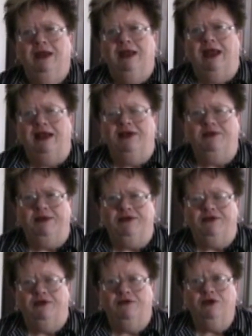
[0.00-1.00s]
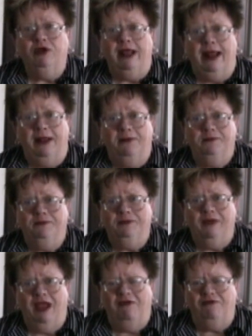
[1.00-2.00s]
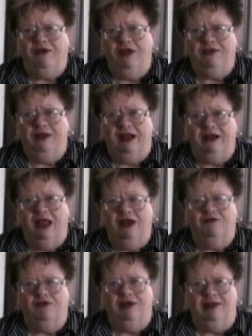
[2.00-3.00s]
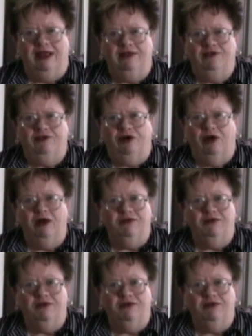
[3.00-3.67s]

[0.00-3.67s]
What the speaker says: getting to be sort of good at it. I felt that I'd gotten a very late start.